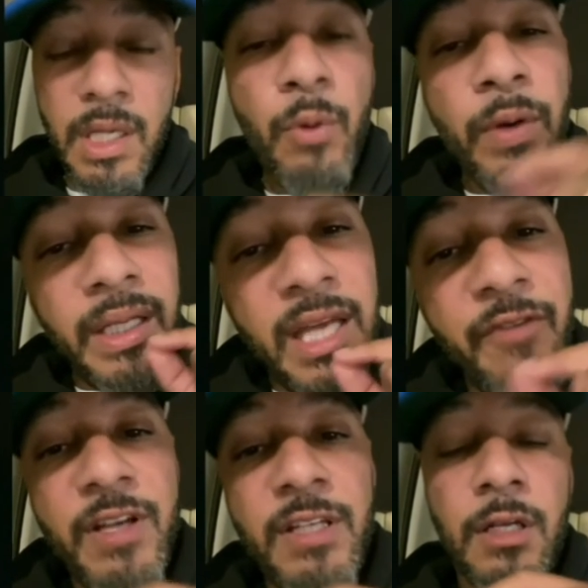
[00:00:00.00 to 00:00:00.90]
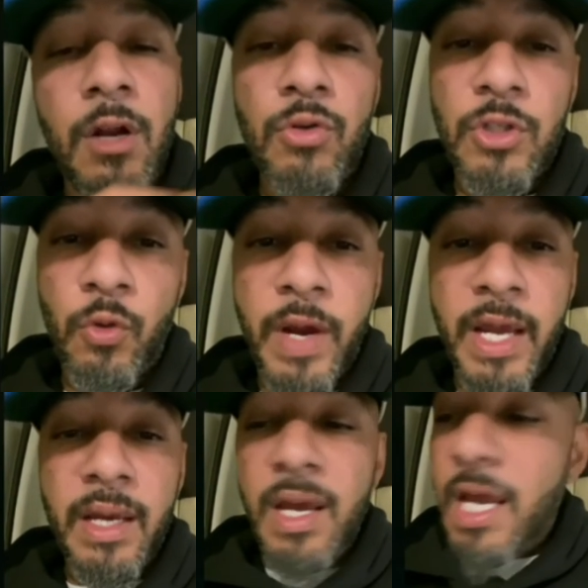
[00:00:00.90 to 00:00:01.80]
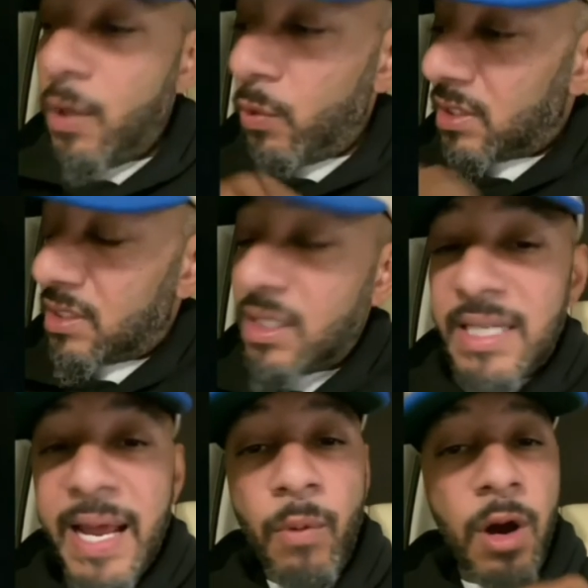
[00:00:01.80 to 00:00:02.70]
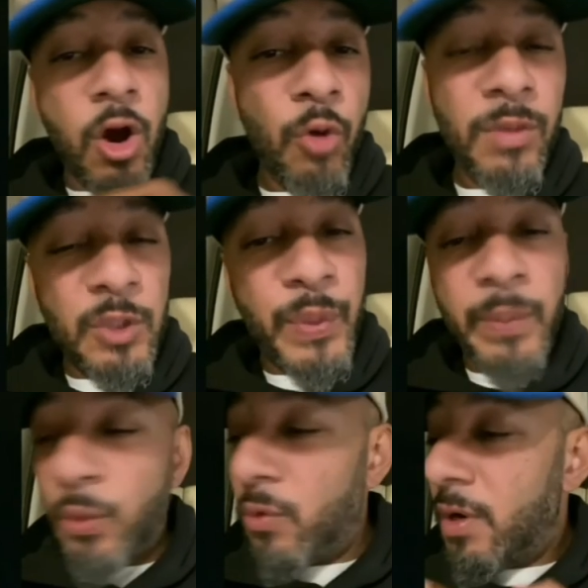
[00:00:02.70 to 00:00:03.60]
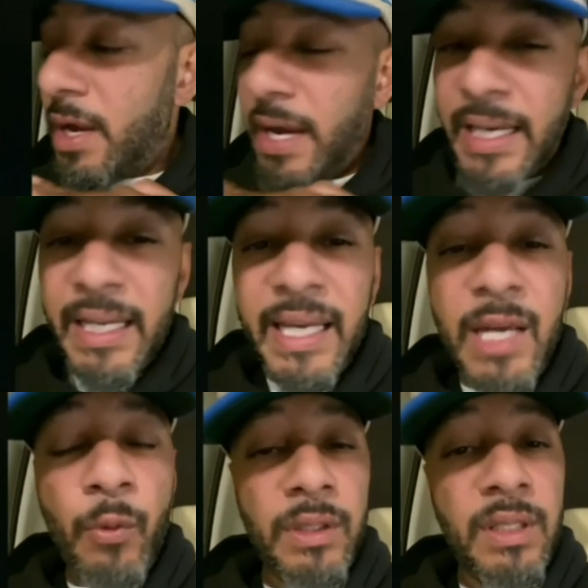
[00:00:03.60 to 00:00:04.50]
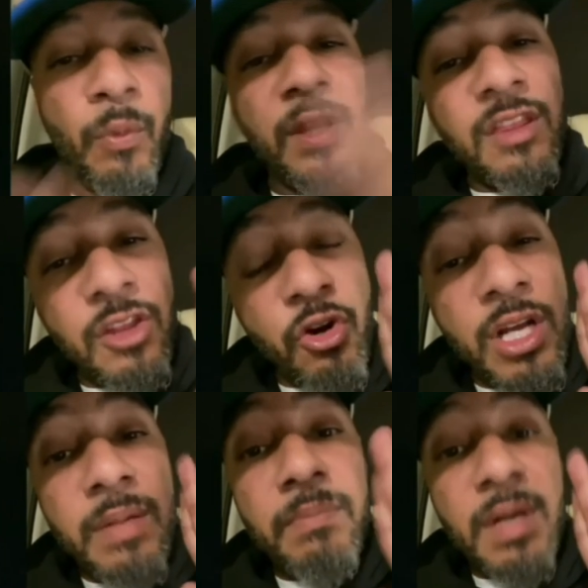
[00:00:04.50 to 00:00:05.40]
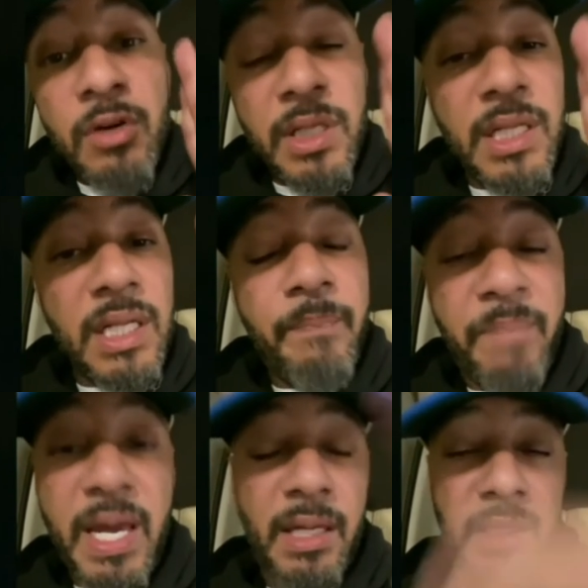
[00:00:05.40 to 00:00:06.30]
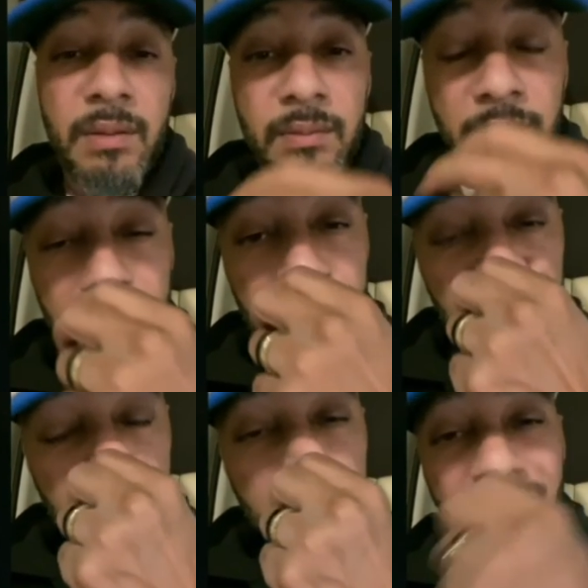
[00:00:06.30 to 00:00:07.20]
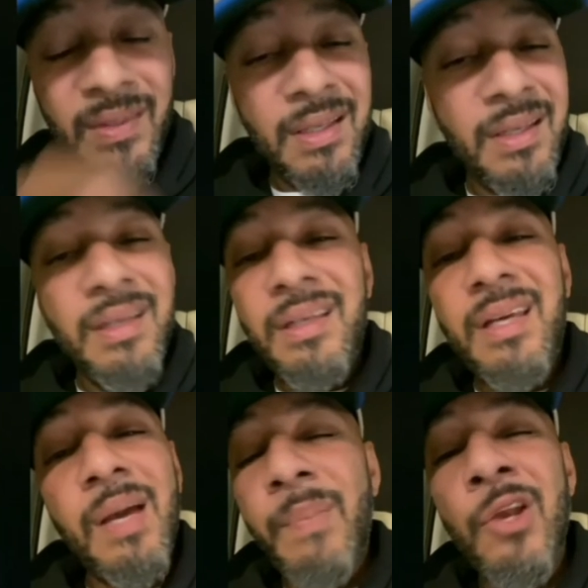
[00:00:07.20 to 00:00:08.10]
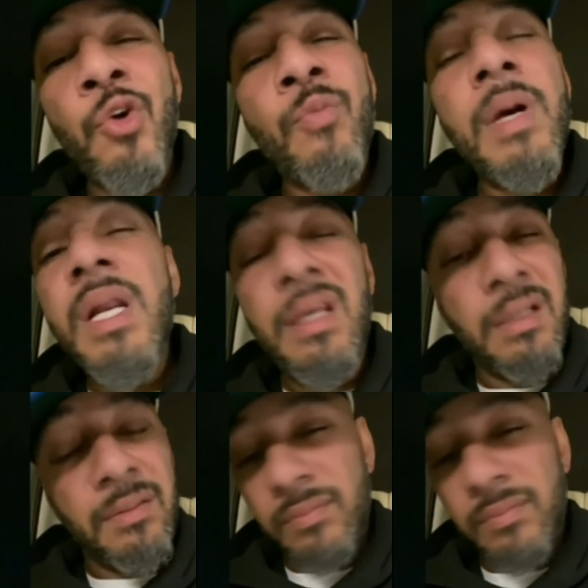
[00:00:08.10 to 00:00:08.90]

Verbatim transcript: He would give his clothes away. He would sit down with homeless people and eat with them with 30 million in the bank. care about no money.